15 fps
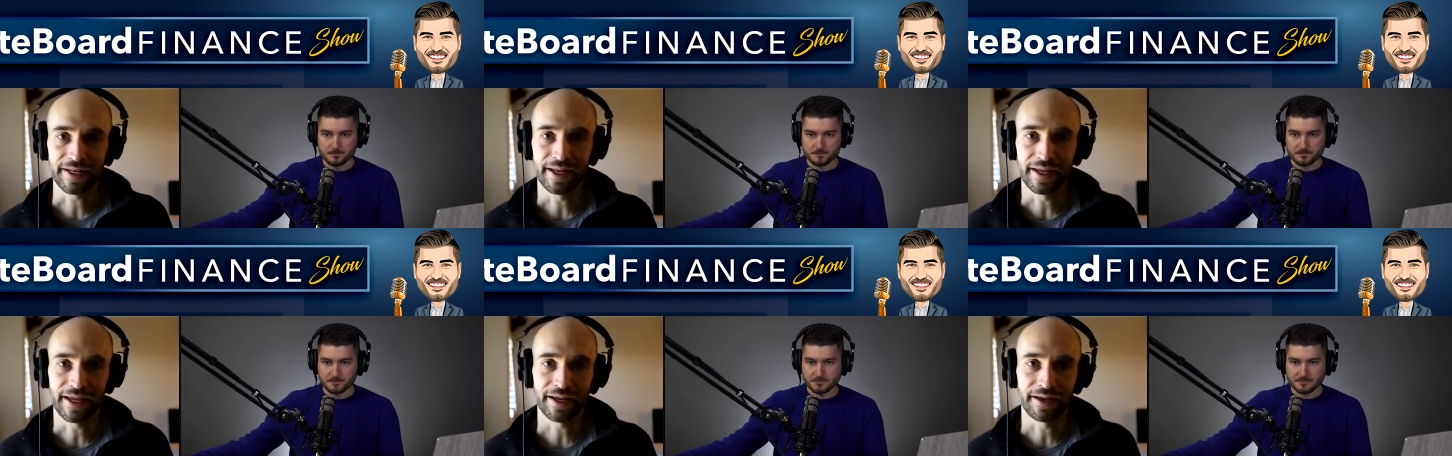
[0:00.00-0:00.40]

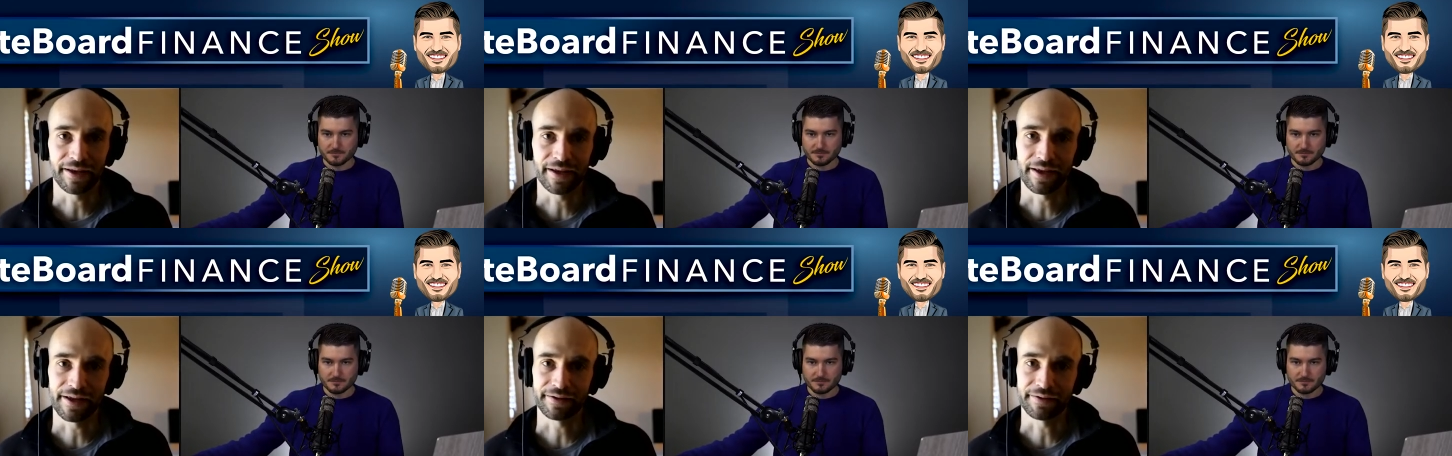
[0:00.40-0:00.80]
Speaker 1: the day to
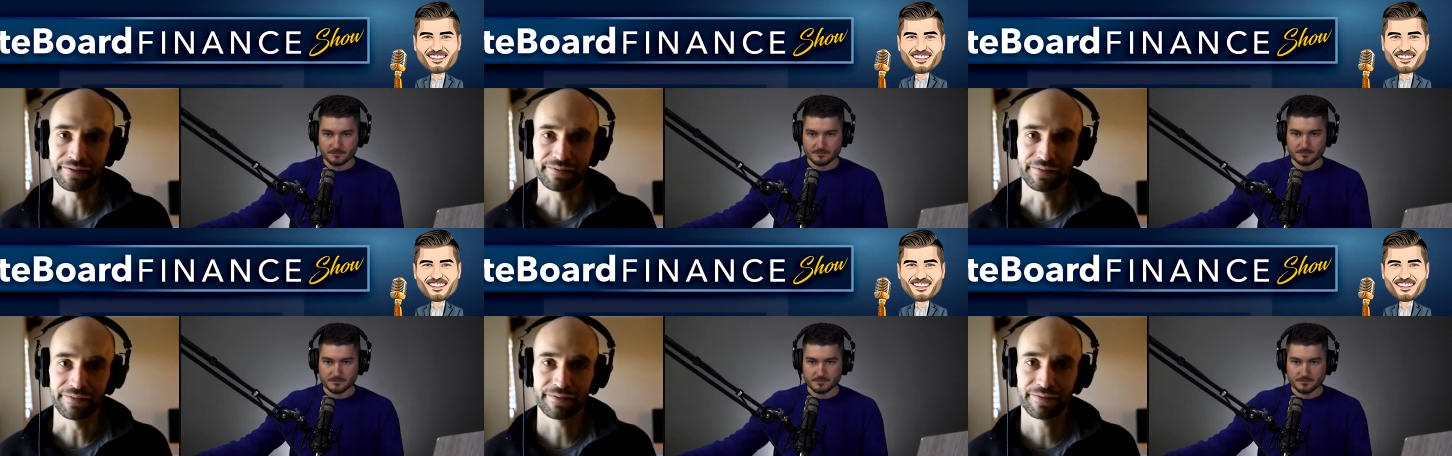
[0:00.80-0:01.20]
day
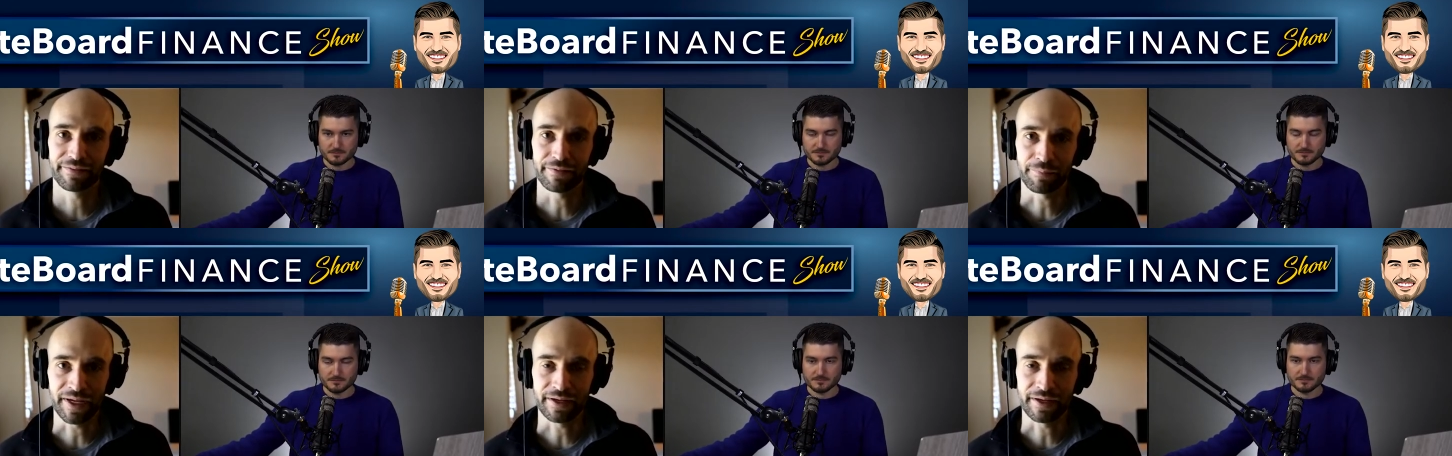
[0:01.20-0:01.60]

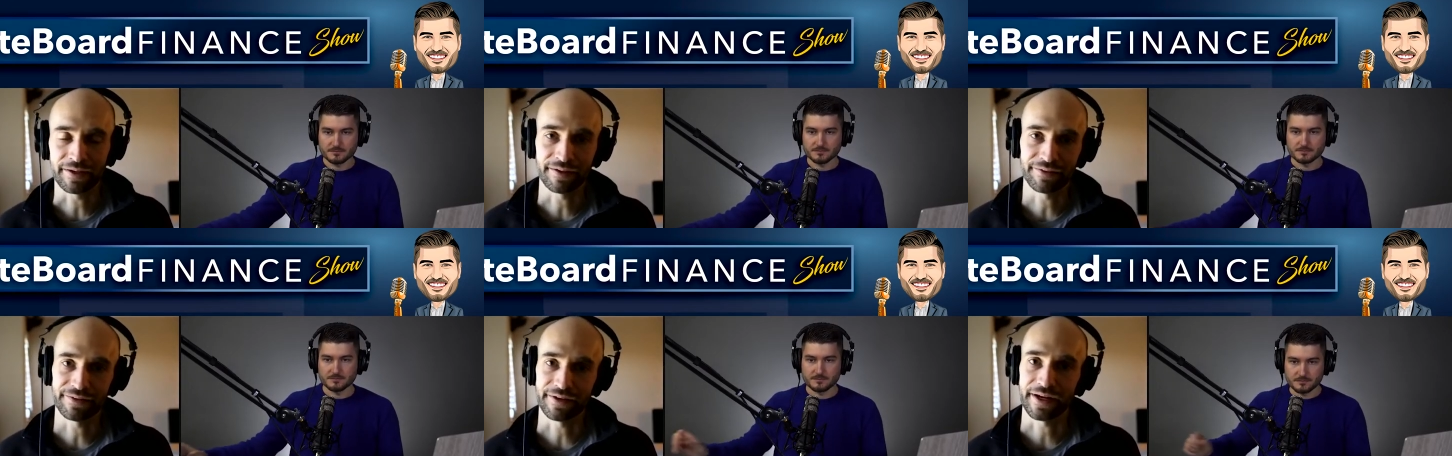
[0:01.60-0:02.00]
and
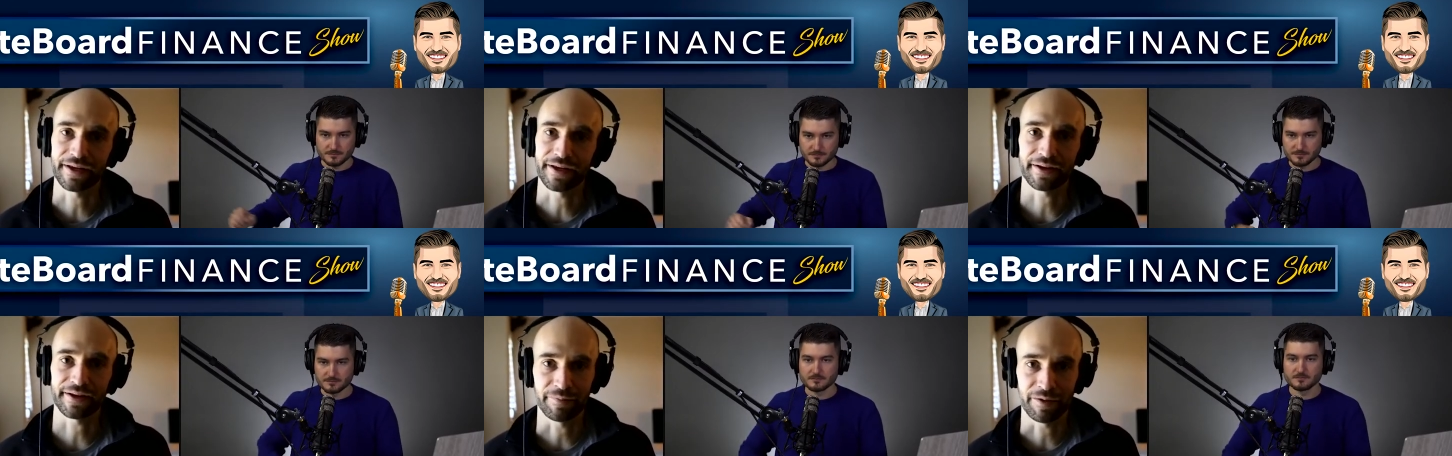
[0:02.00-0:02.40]
the
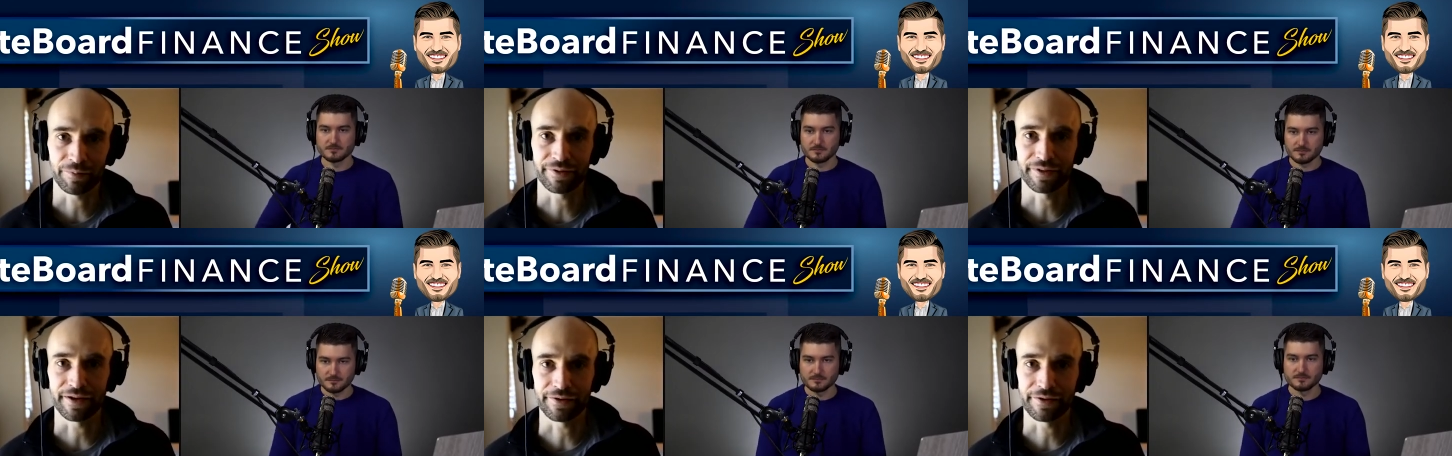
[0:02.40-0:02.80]
maintenance, and I got
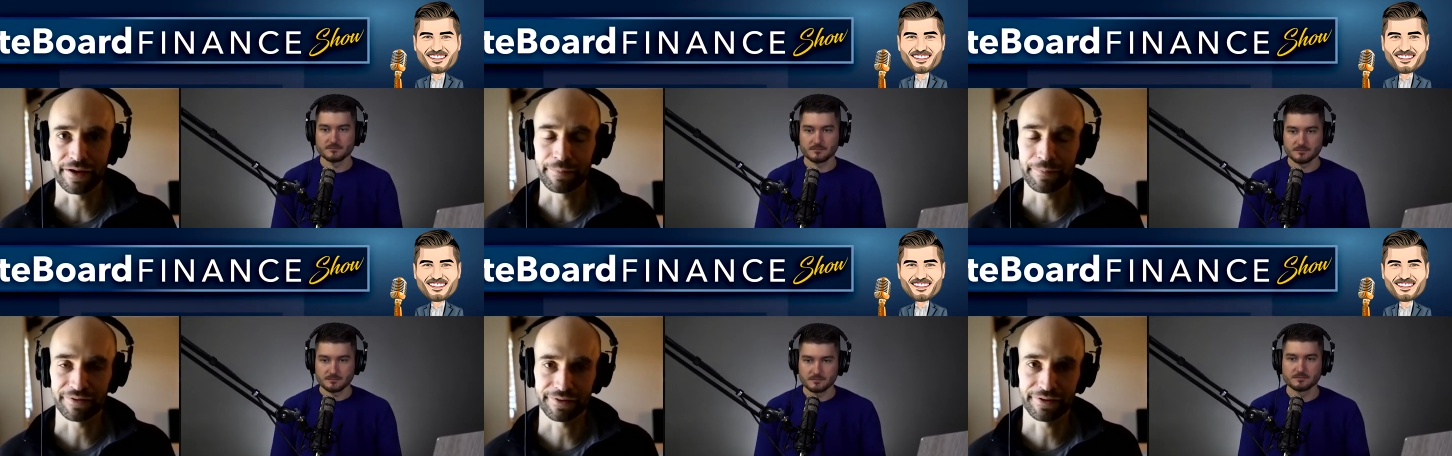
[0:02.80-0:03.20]
to come up
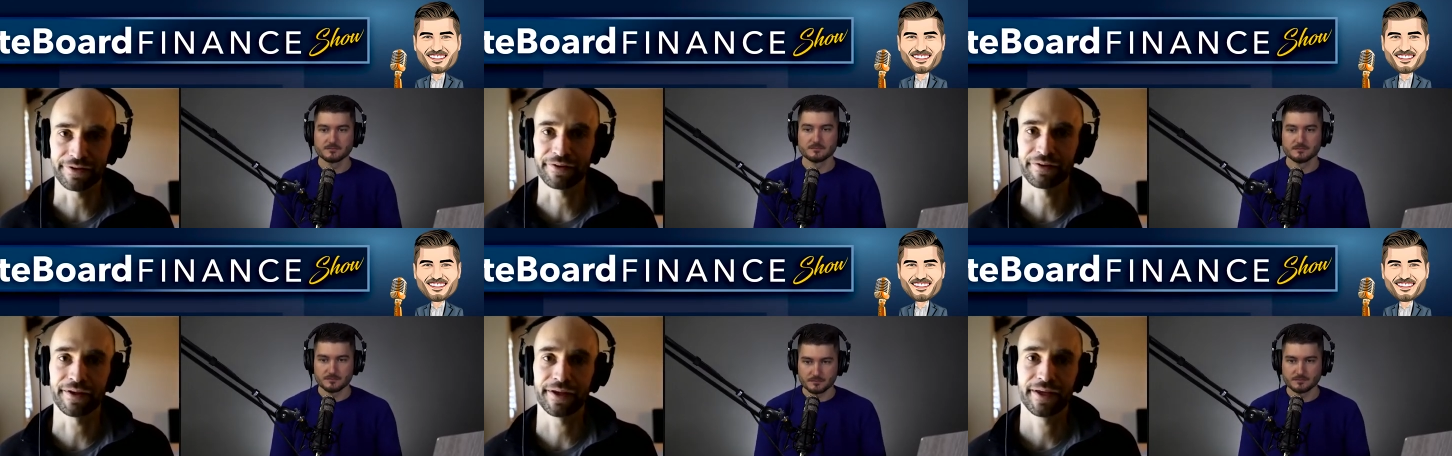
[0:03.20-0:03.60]
with another
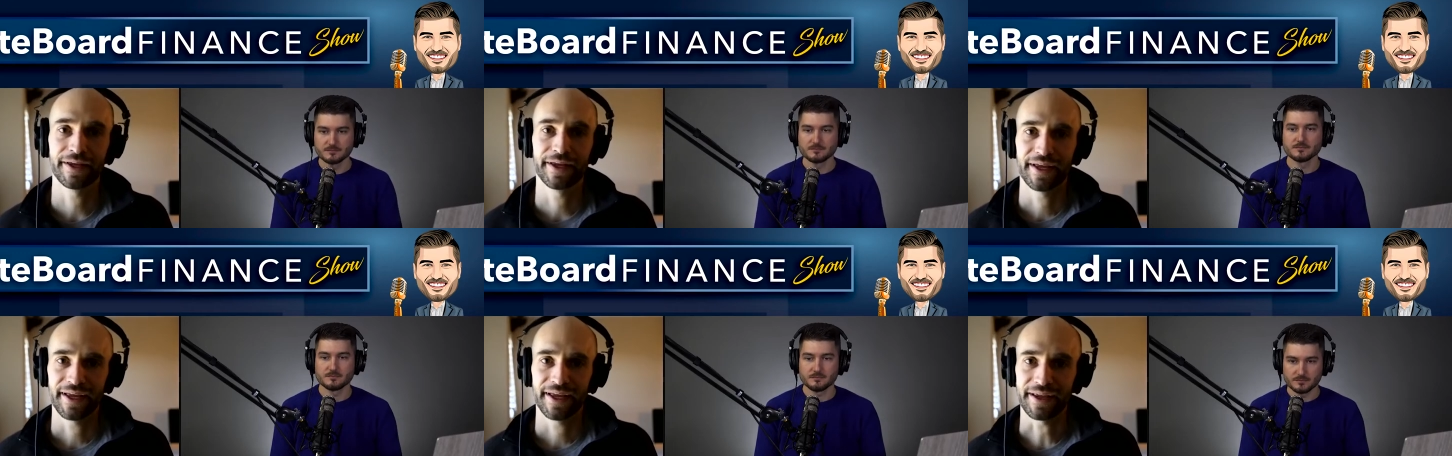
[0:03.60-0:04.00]

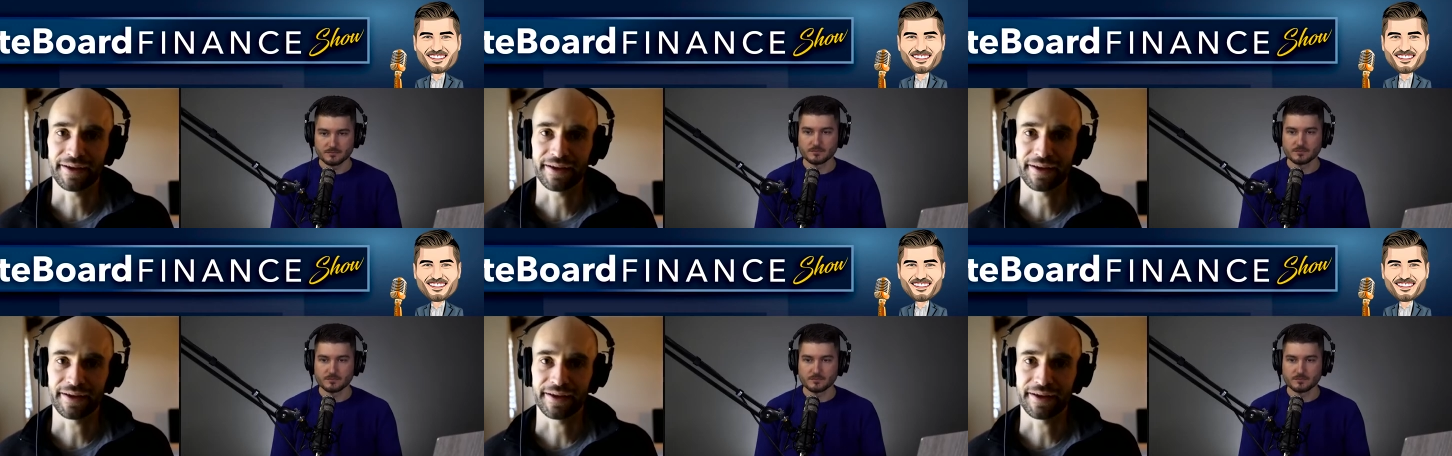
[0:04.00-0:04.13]
episode.